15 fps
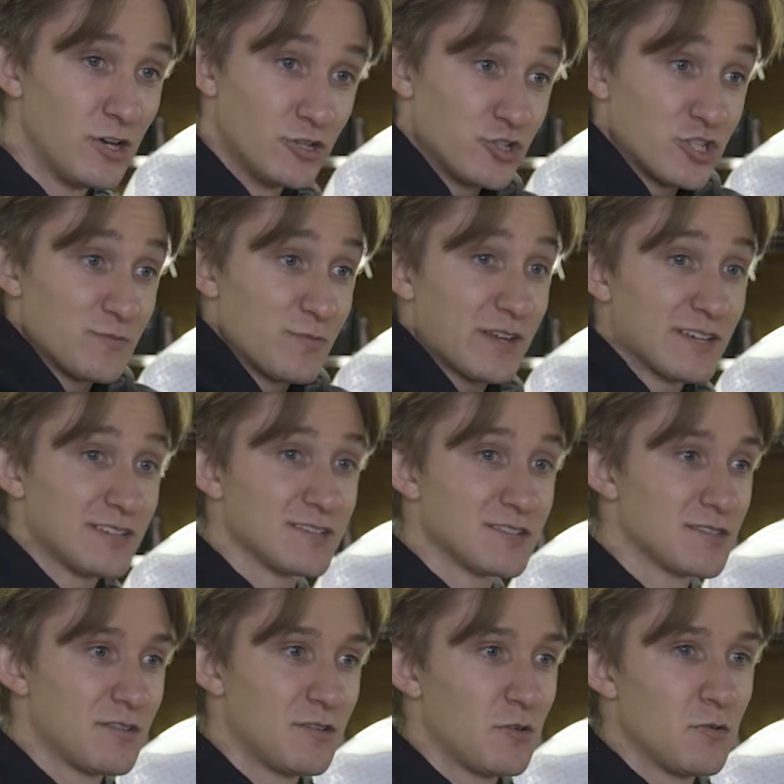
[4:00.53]
just
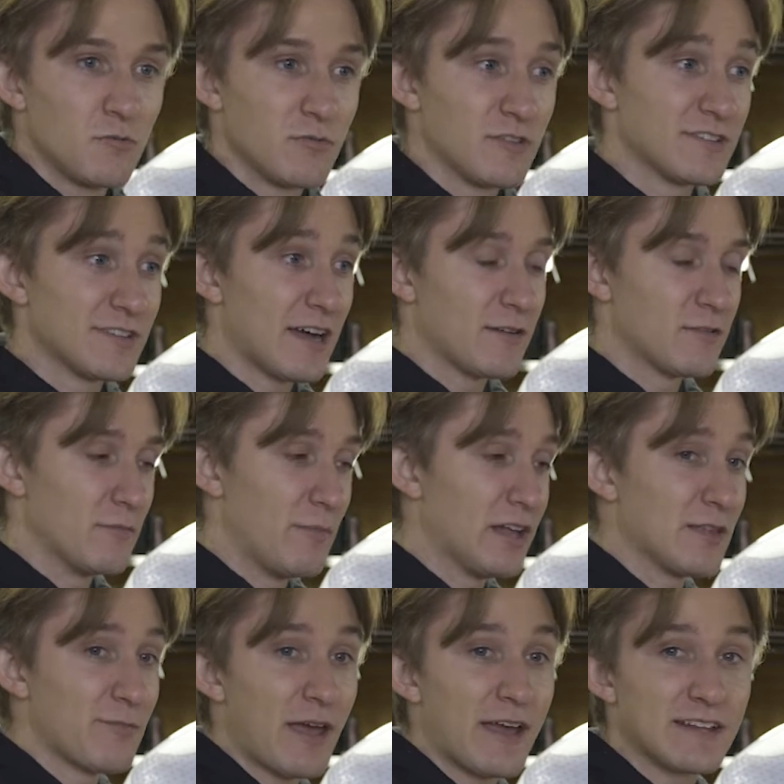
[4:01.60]
because the
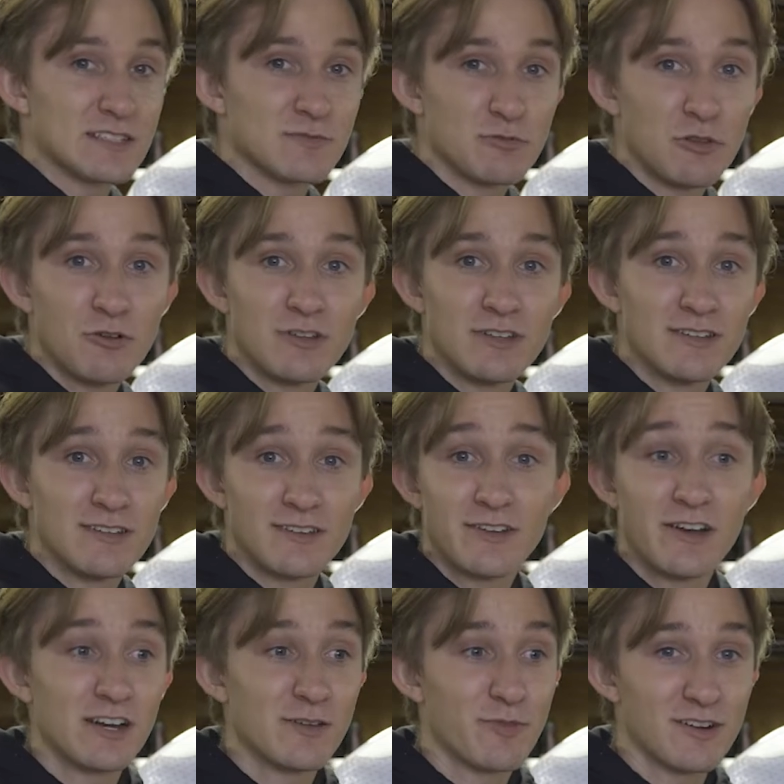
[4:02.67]
belly pan exploded and
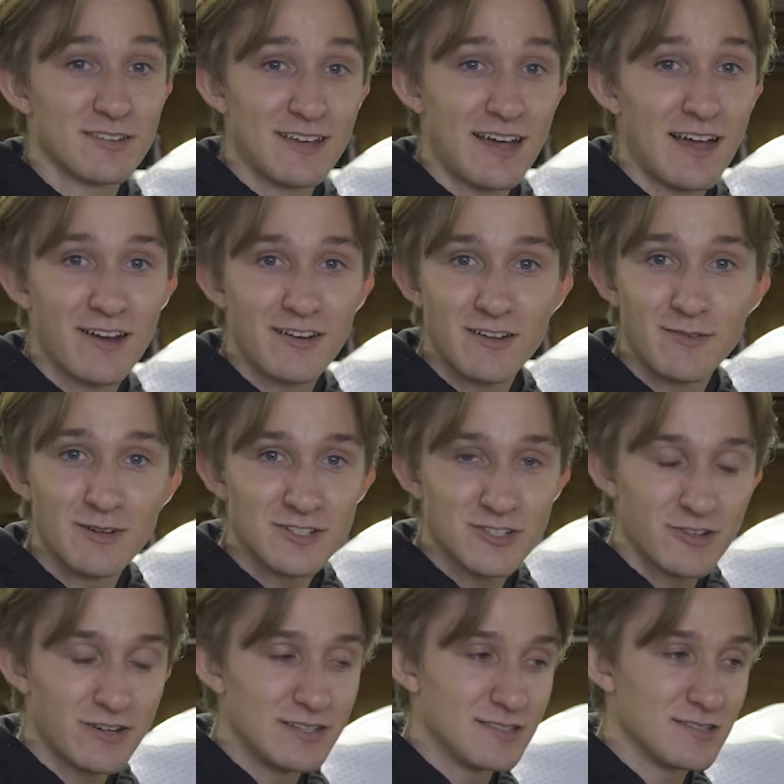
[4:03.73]
cut up our tire, did a bunch of
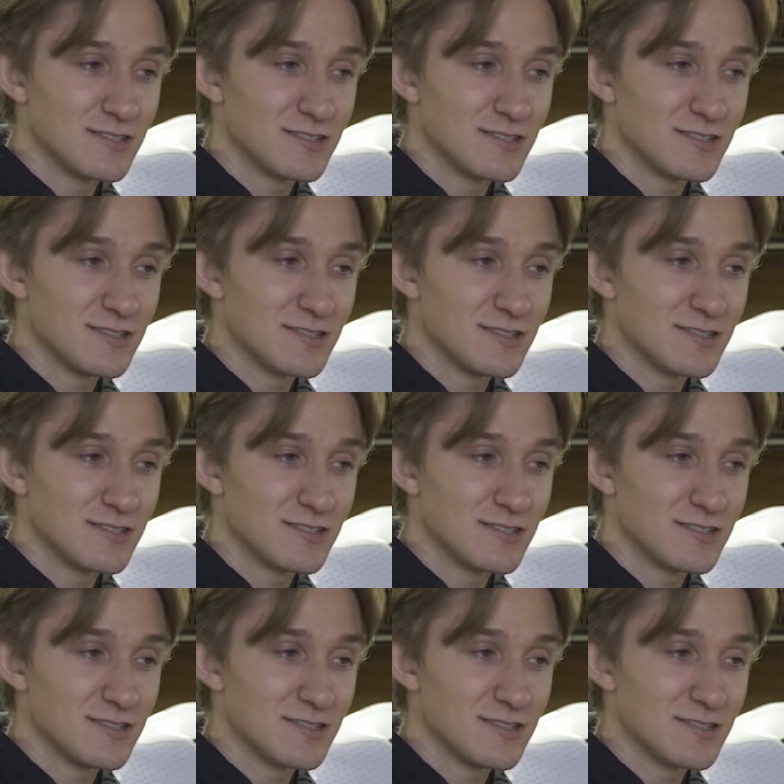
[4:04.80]
crazy